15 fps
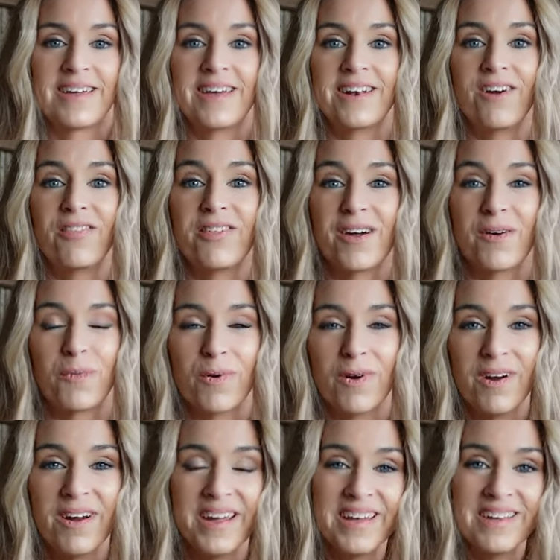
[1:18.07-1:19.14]
And all that
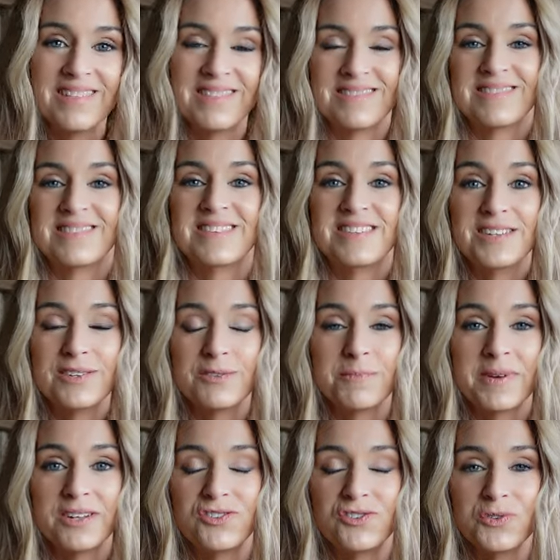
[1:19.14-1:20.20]
worry steals
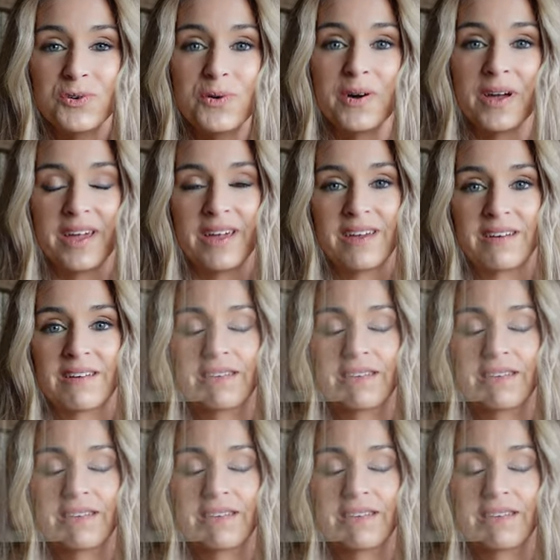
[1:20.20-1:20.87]
my joy.